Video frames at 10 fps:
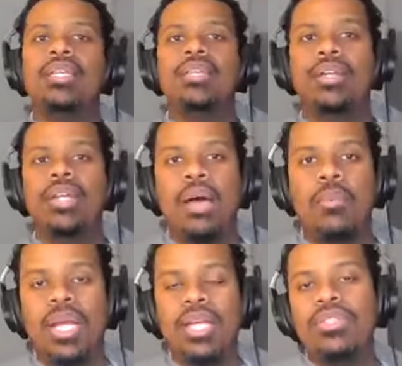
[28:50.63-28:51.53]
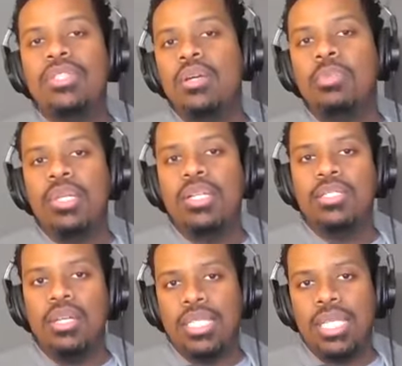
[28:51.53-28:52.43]
They're not. What I used to tell players
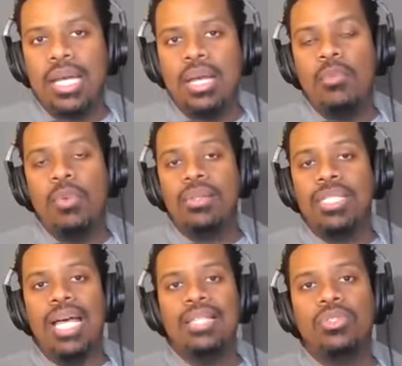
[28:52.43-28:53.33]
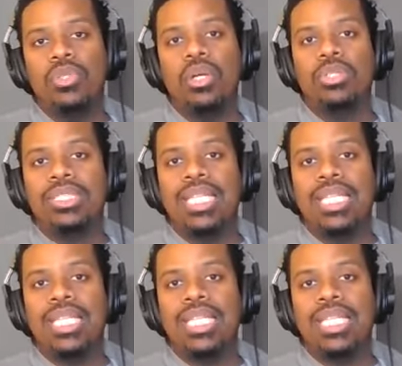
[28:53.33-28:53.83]
all the time when I was a high school coach,